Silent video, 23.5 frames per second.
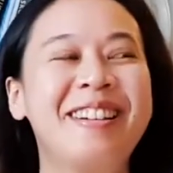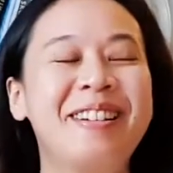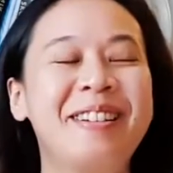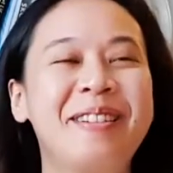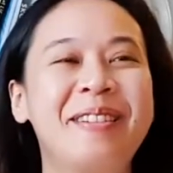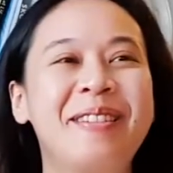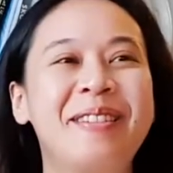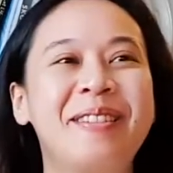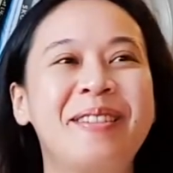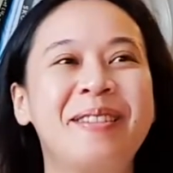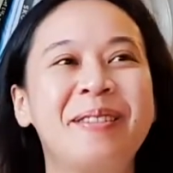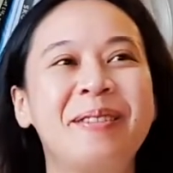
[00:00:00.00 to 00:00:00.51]

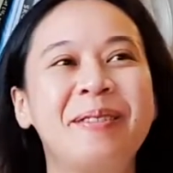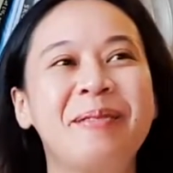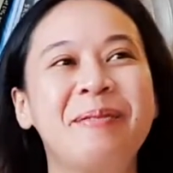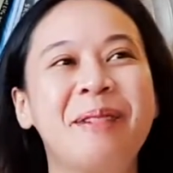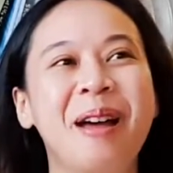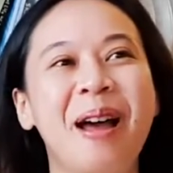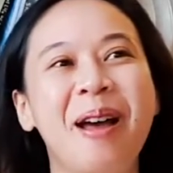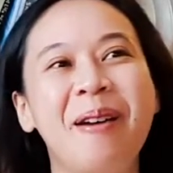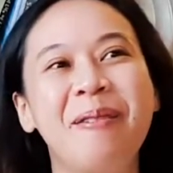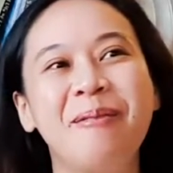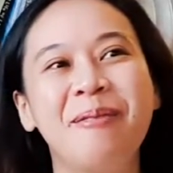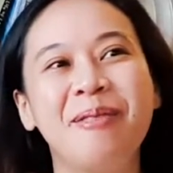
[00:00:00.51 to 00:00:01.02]

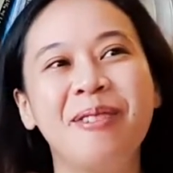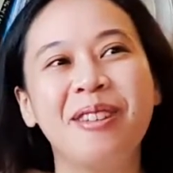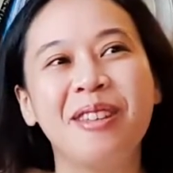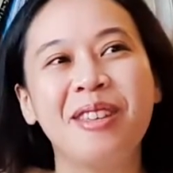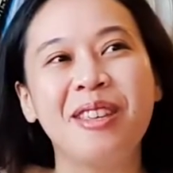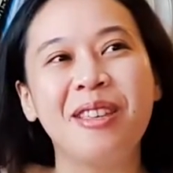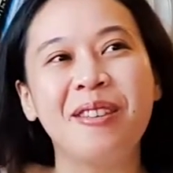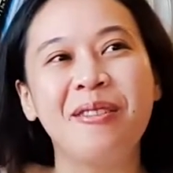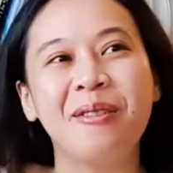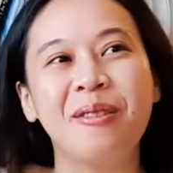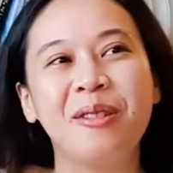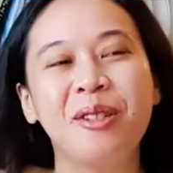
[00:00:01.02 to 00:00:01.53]
I would
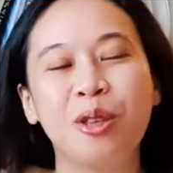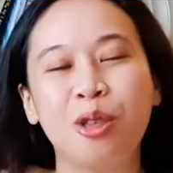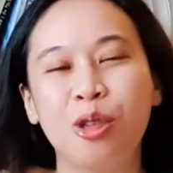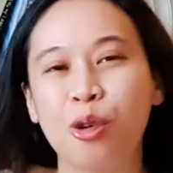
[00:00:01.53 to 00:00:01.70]
use